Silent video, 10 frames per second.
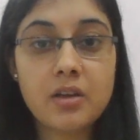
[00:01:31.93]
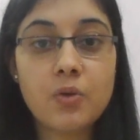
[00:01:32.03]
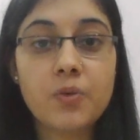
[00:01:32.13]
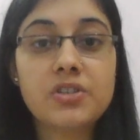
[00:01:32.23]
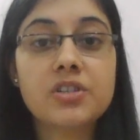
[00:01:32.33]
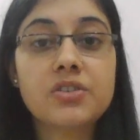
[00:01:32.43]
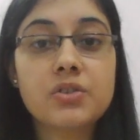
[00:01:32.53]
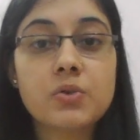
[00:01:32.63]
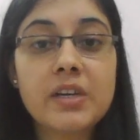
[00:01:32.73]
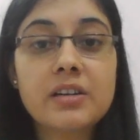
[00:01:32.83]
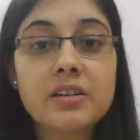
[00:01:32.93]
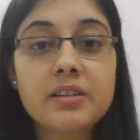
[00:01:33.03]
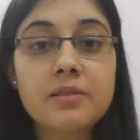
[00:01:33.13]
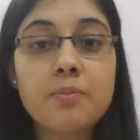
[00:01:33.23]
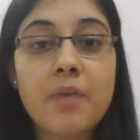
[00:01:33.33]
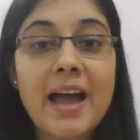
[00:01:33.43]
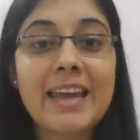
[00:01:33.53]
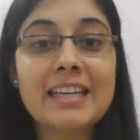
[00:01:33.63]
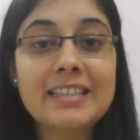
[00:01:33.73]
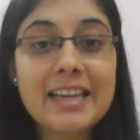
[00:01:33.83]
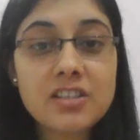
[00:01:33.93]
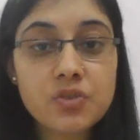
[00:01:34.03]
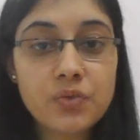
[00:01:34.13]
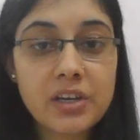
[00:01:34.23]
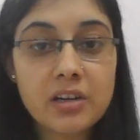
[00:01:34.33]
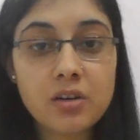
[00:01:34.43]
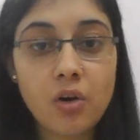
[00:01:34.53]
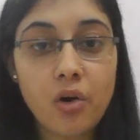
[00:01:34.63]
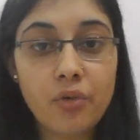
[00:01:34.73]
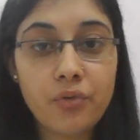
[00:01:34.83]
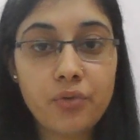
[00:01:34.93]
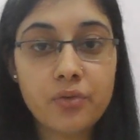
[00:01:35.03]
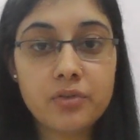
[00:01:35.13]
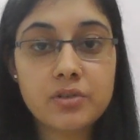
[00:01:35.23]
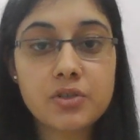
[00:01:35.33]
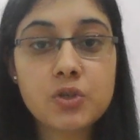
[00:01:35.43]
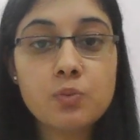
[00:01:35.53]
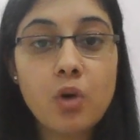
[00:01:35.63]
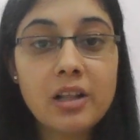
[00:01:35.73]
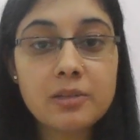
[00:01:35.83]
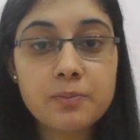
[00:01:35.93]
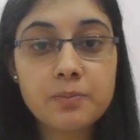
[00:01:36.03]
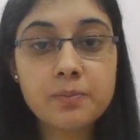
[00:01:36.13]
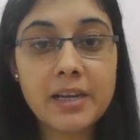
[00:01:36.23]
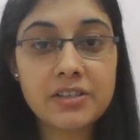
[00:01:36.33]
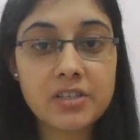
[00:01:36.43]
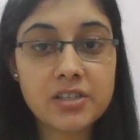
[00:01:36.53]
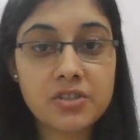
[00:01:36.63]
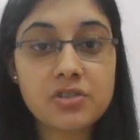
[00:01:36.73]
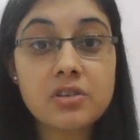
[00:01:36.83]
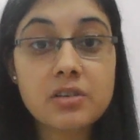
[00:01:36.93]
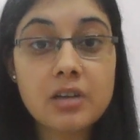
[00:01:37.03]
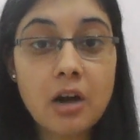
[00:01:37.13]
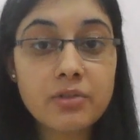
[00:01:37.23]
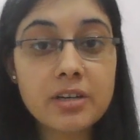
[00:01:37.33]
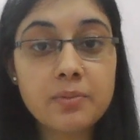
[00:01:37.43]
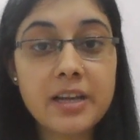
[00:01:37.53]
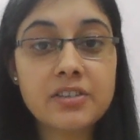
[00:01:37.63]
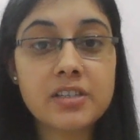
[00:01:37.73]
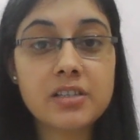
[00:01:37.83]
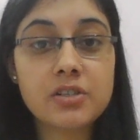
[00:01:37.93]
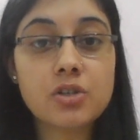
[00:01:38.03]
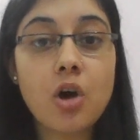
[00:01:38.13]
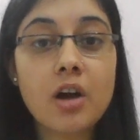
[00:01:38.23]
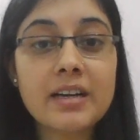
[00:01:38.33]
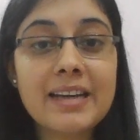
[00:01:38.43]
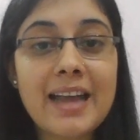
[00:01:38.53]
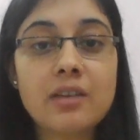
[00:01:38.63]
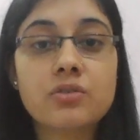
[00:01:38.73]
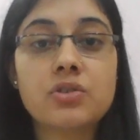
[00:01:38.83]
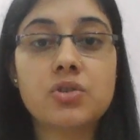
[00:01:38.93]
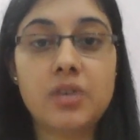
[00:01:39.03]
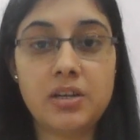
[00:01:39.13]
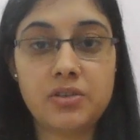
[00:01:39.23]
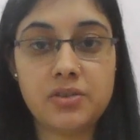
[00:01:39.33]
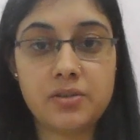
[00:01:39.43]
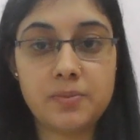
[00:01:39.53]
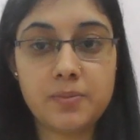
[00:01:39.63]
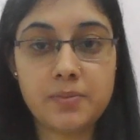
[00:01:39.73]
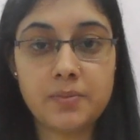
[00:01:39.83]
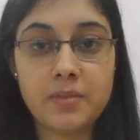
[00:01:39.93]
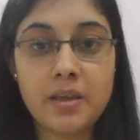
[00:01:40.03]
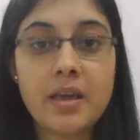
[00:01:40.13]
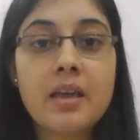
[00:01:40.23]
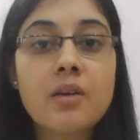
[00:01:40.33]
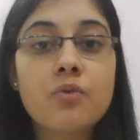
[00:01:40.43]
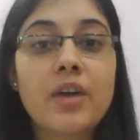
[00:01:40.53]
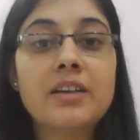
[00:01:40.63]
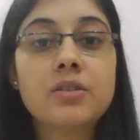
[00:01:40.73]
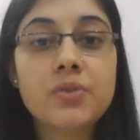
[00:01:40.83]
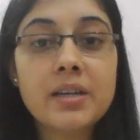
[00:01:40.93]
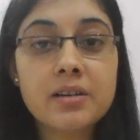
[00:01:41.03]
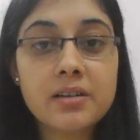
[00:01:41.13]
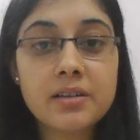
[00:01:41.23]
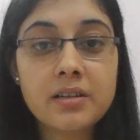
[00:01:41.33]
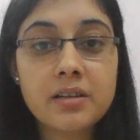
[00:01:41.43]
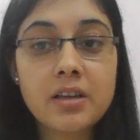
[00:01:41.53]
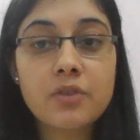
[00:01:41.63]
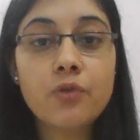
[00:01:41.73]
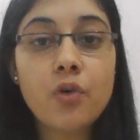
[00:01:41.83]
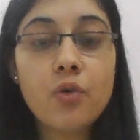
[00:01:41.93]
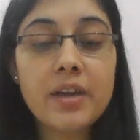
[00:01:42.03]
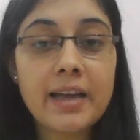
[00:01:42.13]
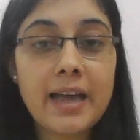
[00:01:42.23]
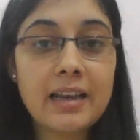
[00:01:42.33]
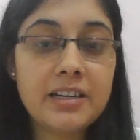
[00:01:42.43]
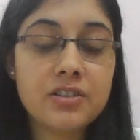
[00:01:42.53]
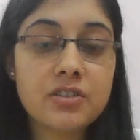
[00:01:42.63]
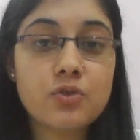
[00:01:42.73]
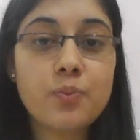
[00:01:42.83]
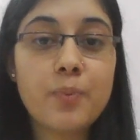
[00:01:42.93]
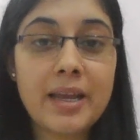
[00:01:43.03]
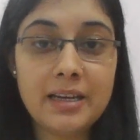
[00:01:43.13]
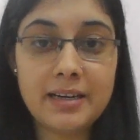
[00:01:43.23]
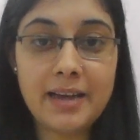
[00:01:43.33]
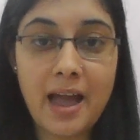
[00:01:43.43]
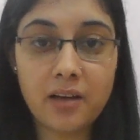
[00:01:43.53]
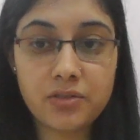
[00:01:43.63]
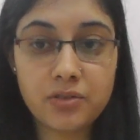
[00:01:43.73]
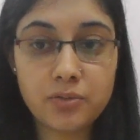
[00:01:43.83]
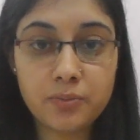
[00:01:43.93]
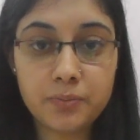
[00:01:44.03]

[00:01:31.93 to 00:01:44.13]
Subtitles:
which is triggered by intense fear of small places, crowded places, or narrow streets. When triggered, phobia can lead to panic attacks.